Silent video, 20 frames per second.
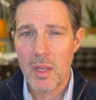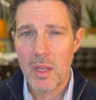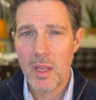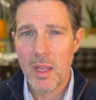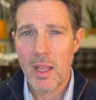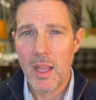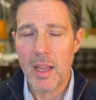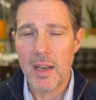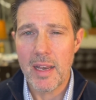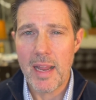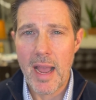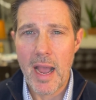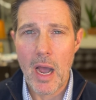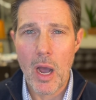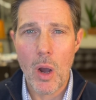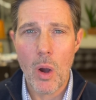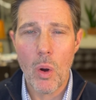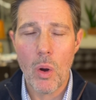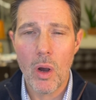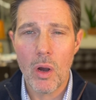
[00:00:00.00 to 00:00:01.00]
and
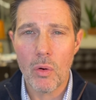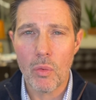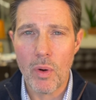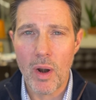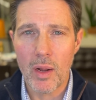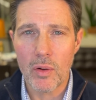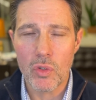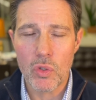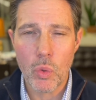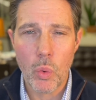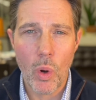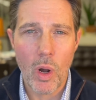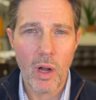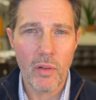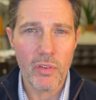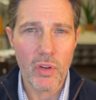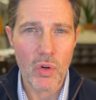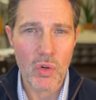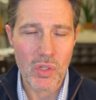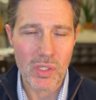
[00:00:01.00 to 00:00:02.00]
now around 12
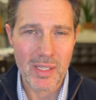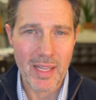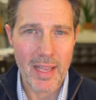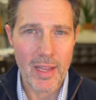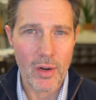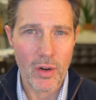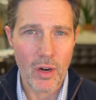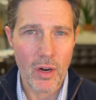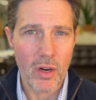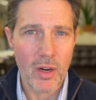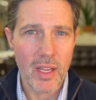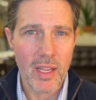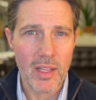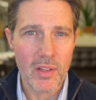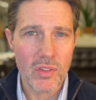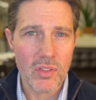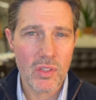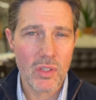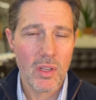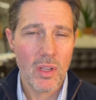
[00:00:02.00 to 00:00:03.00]
years later,
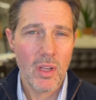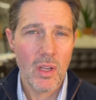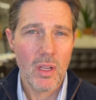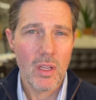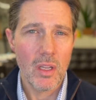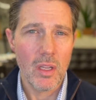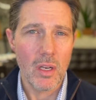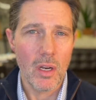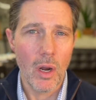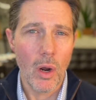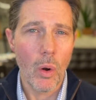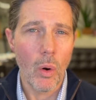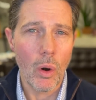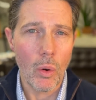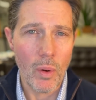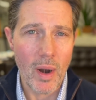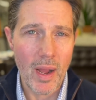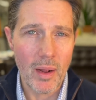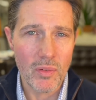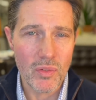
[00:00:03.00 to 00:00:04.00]
it's
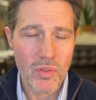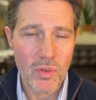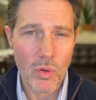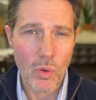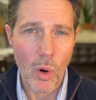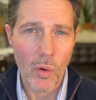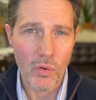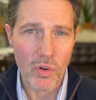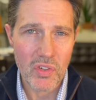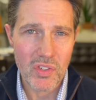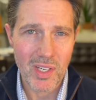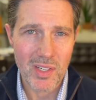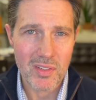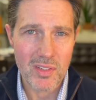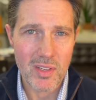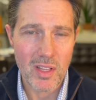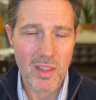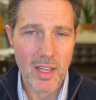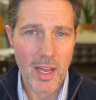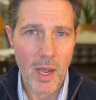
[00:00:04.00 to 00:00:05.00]
around over
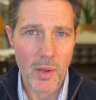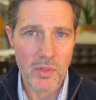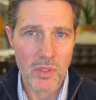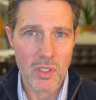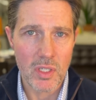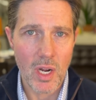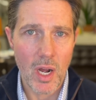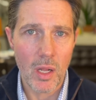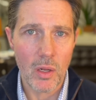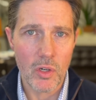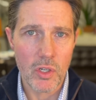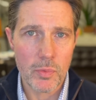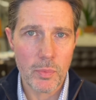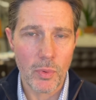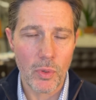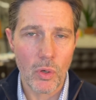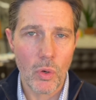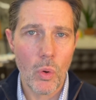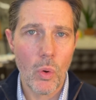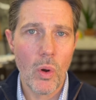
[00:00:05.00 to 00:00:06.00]
$60,000 per
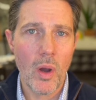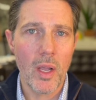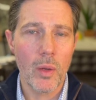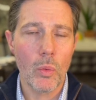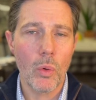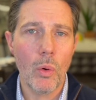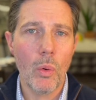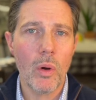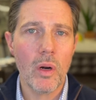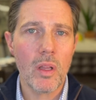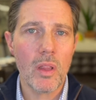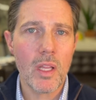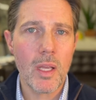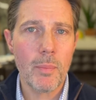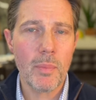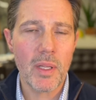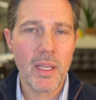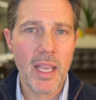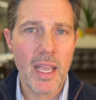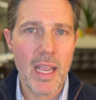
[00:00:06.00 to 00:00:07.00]
coin. Well, what are the
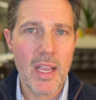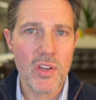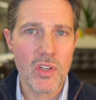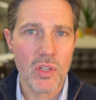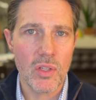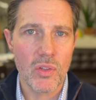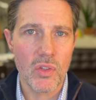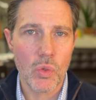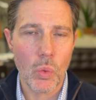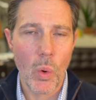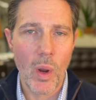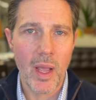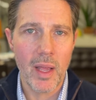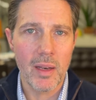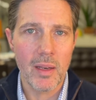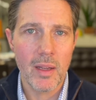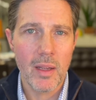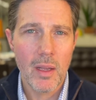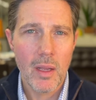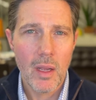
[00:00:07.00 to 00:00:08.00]
implications
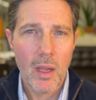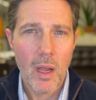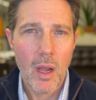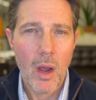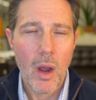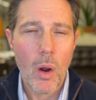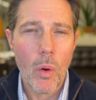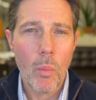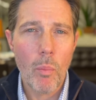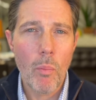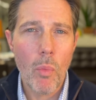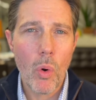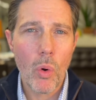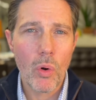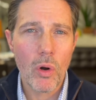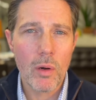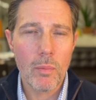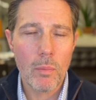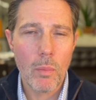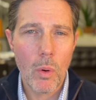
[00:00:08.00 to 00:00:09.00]
when
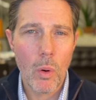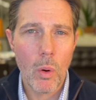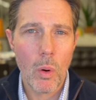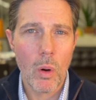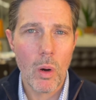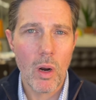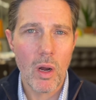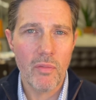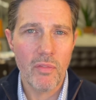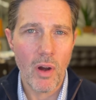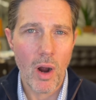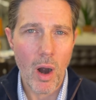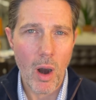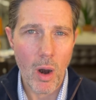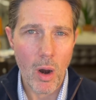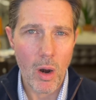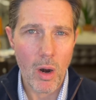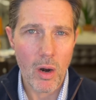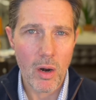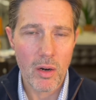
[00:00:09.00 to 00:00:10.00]
more and more of
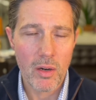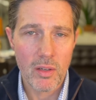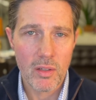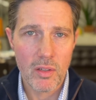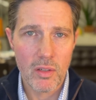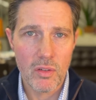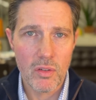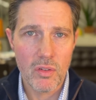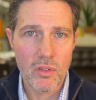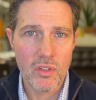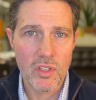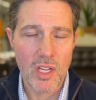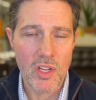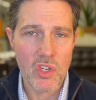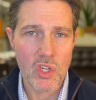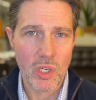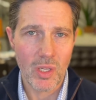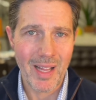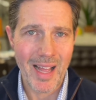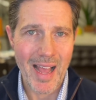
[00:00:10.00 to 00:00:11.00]
our
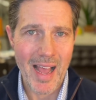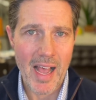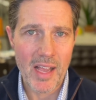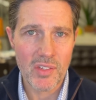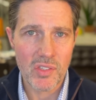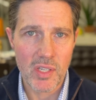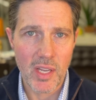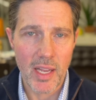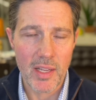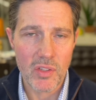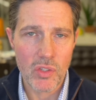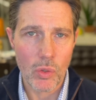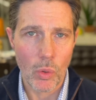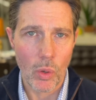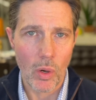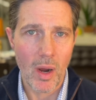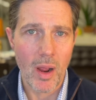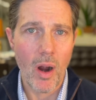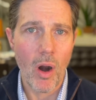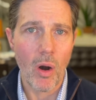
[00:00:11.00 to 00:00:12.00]
digital assets
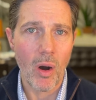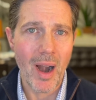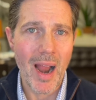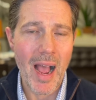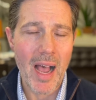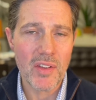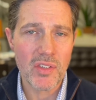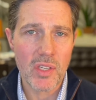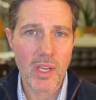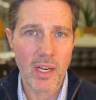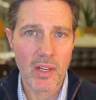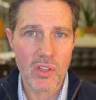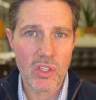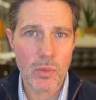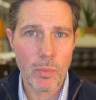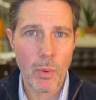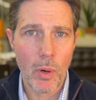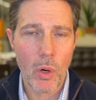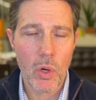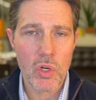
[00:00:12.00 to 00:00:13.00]
or our asset
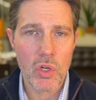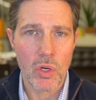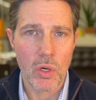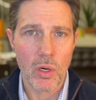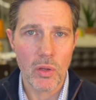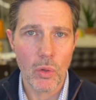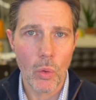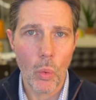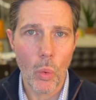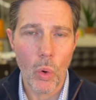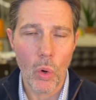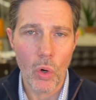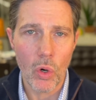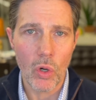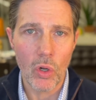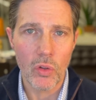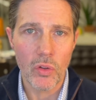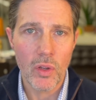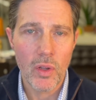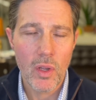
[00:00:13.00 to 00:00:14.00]
exposure in the
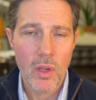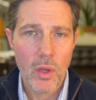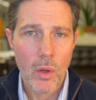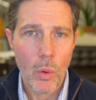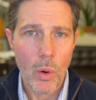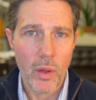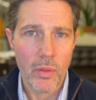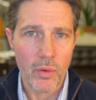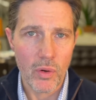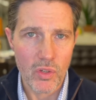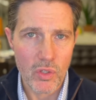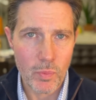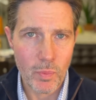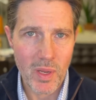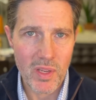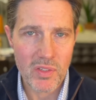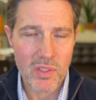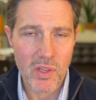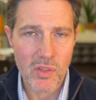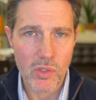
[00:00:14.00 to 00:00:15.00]
world, whether it's
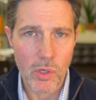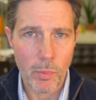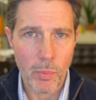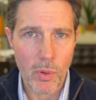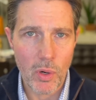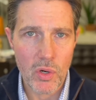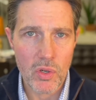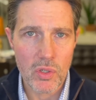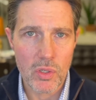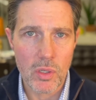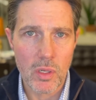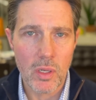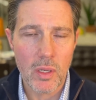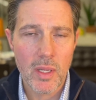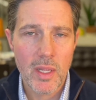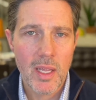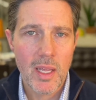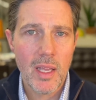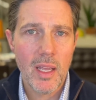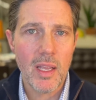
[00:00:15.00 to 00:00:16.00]
business or personal,
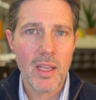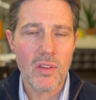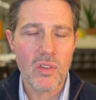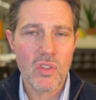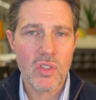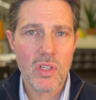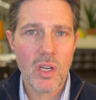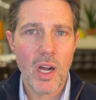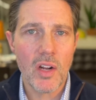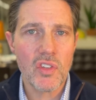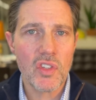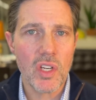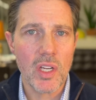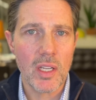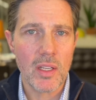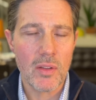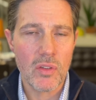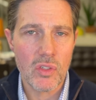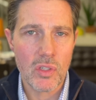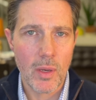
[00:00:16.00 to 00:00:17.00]
is
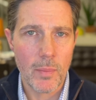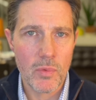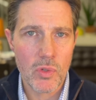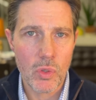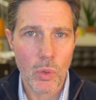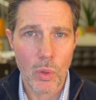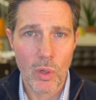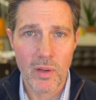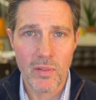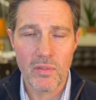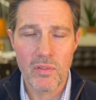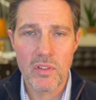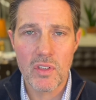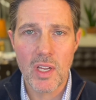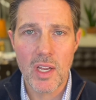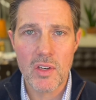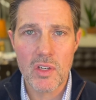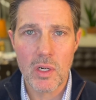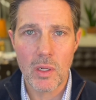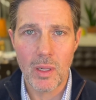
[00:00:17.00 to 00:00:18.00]
touching some sort of
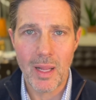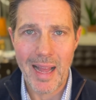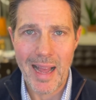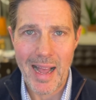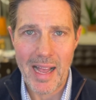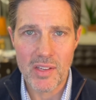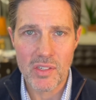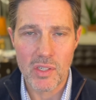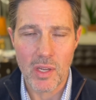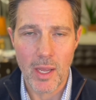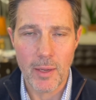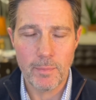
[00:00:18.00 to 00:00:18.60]
digital asset?